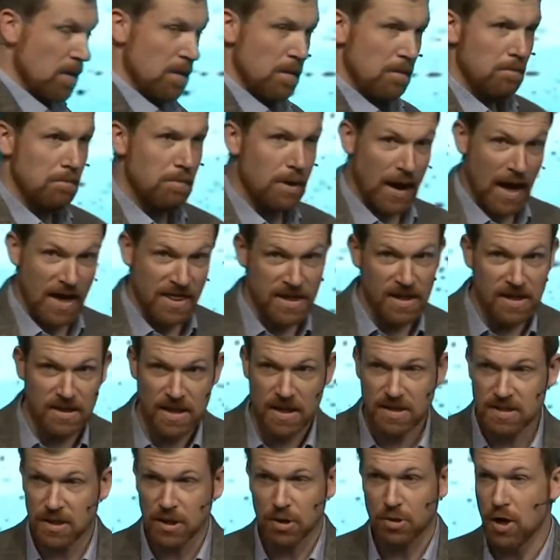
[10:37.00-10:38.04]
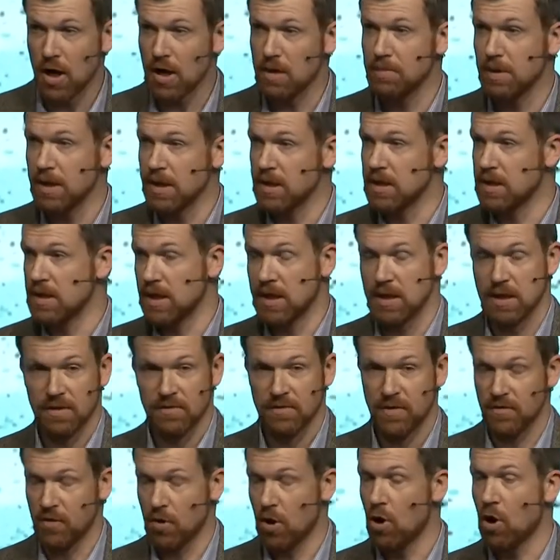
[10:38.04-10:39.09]
But I think that's incredibly indicative
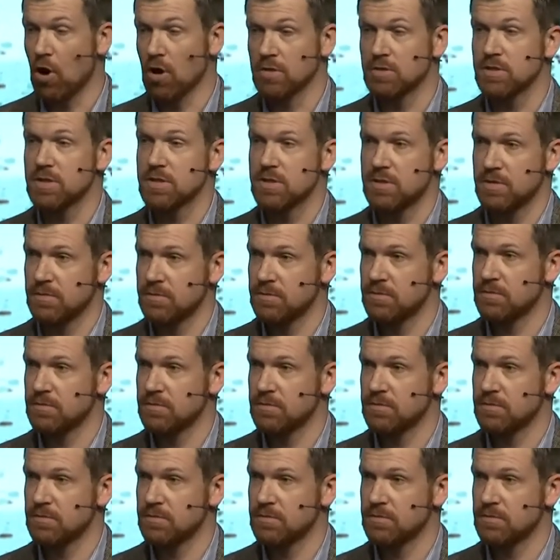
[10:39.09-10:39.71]
of our hearts.